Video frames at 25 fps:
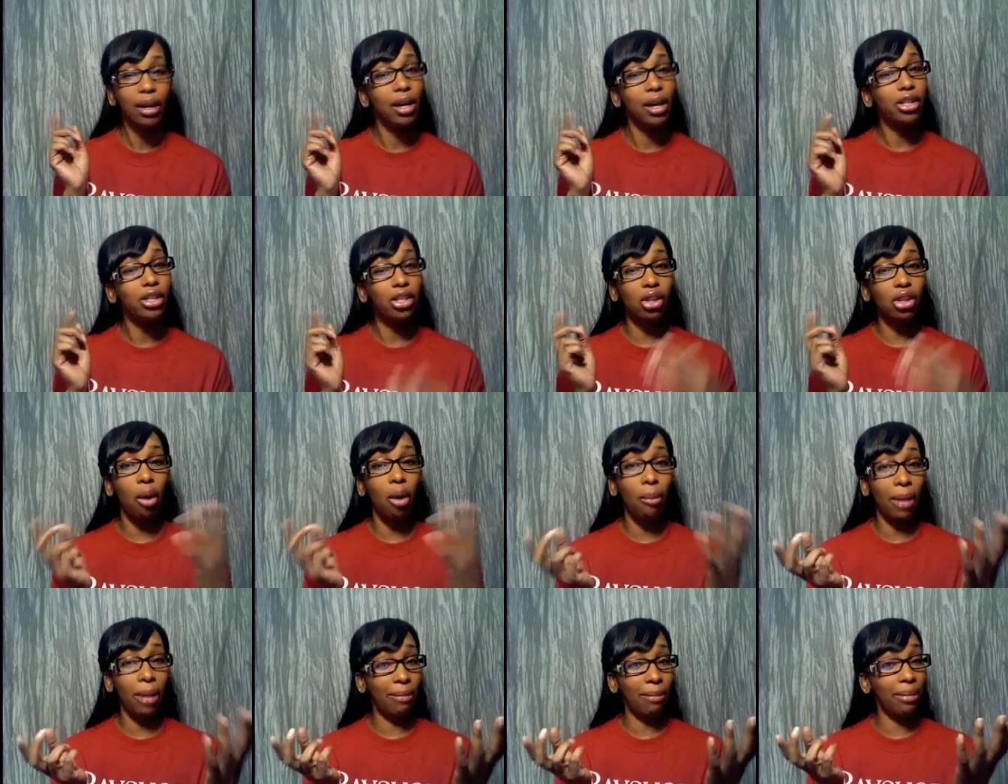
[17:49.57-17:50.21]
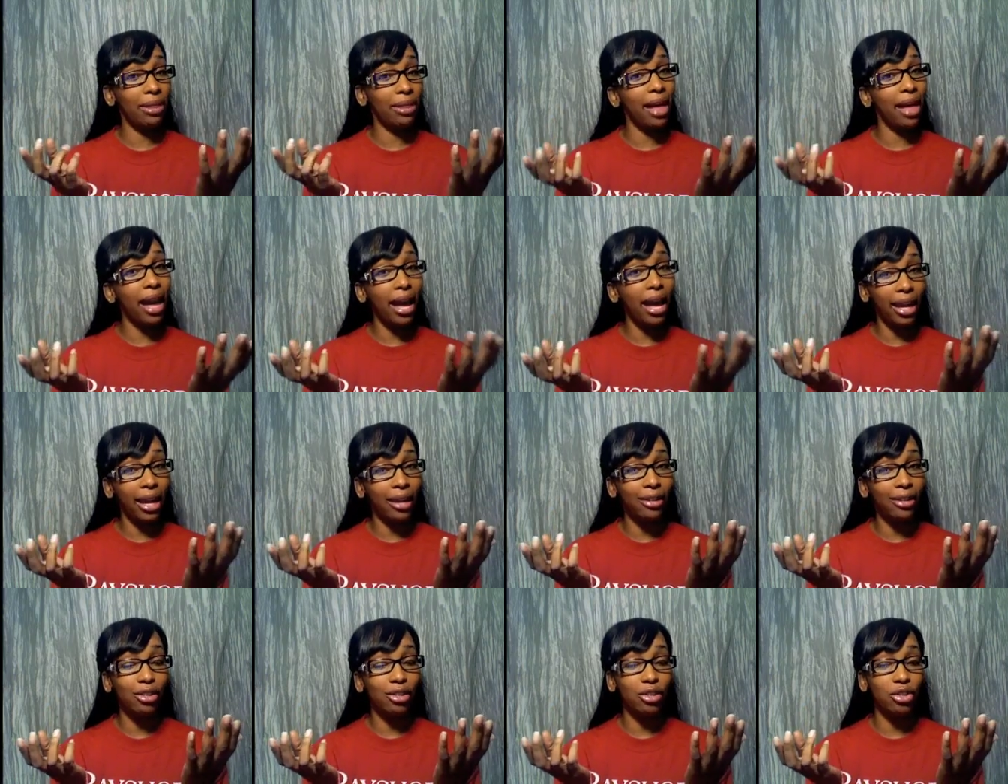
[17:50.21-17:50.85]
So maybe that
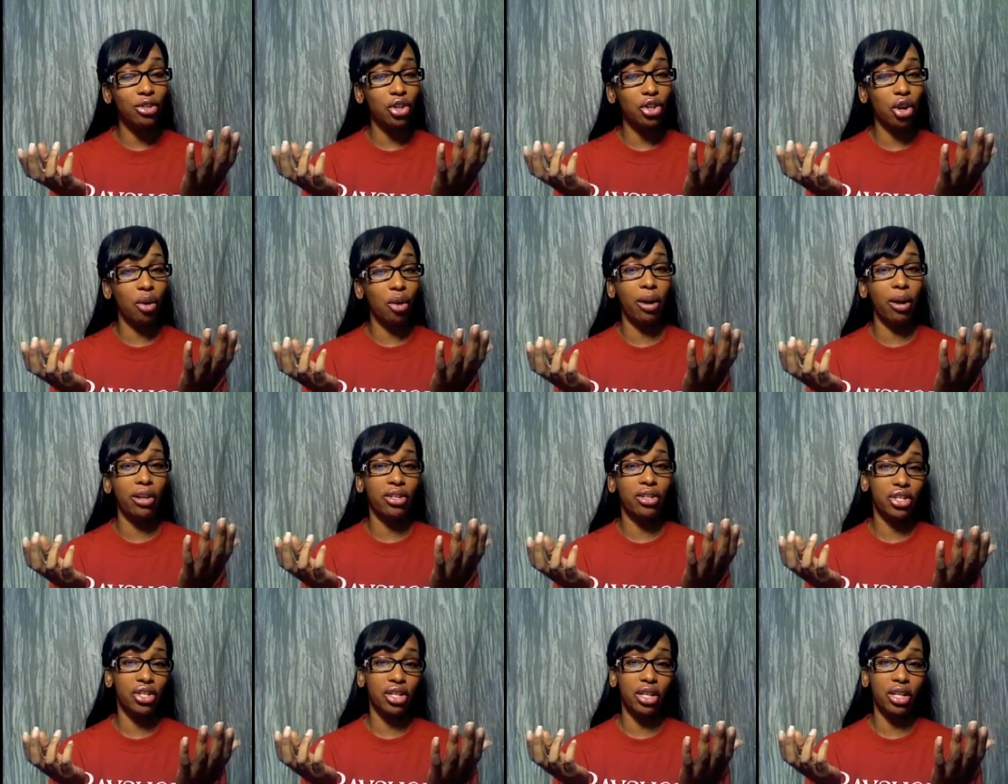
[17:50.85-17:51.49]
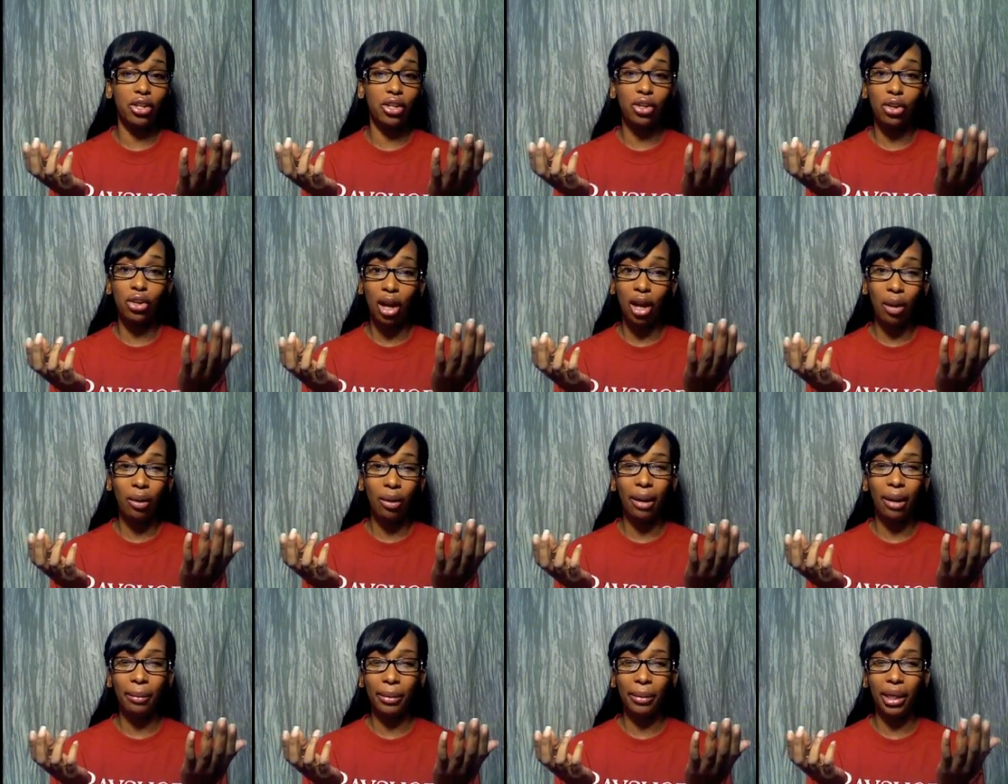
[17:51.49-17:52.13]
answers your question. You know
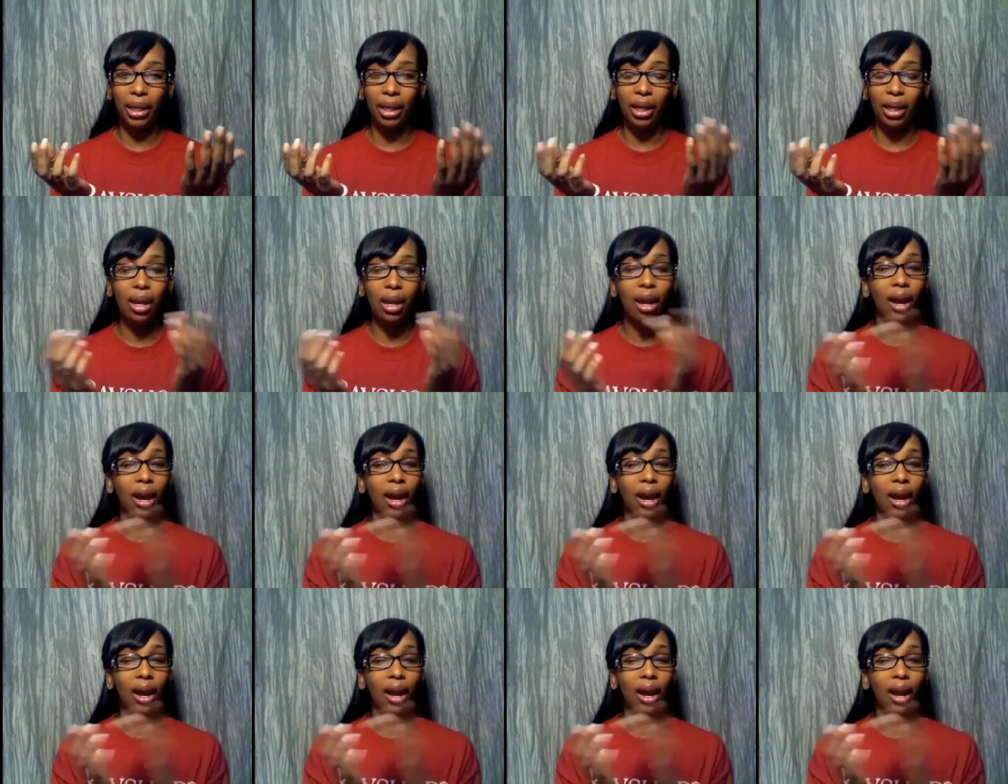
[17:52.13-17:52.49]
what I mean?